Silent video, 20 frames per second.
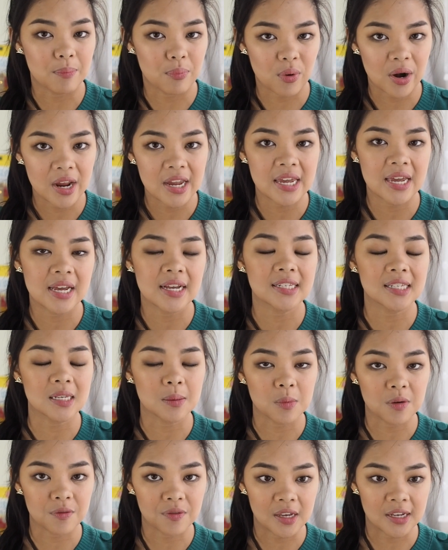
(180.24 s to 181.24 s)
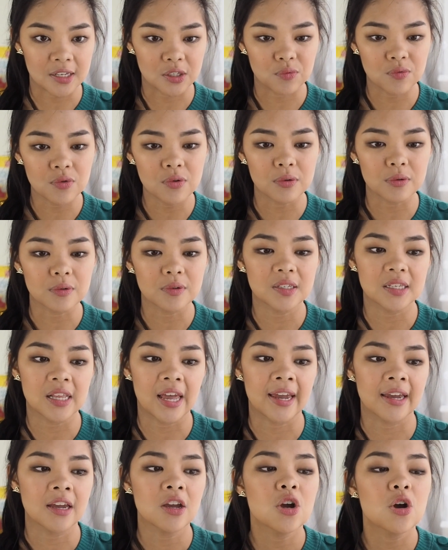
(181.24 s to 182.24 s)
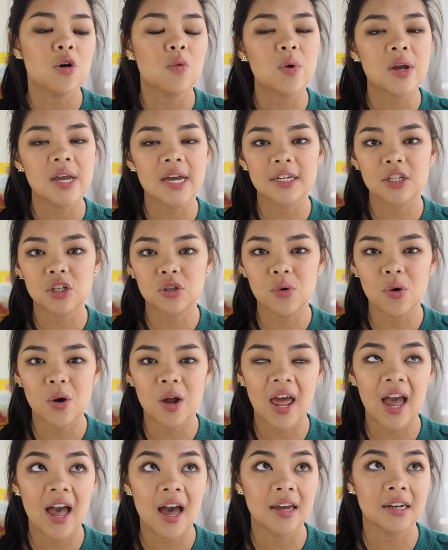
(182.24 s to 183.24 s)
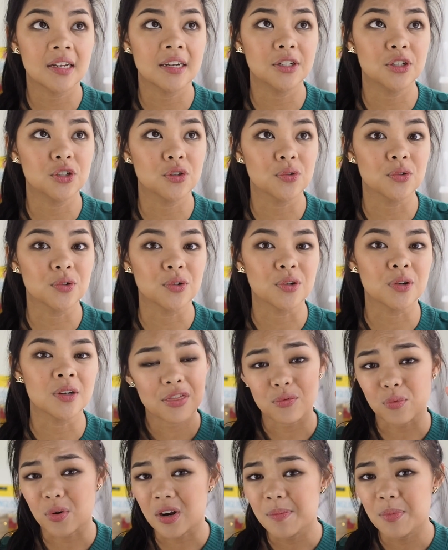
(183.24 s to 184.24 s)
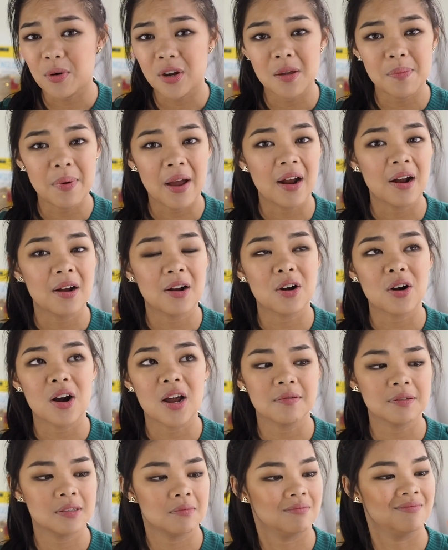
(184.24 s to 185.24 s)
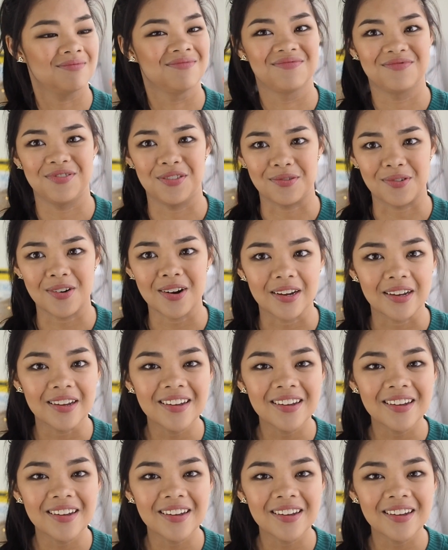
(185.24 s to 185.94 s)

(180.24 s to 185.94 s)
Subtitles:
breaking some of these rules. Like, we are taught how to do 3 body paragraphs per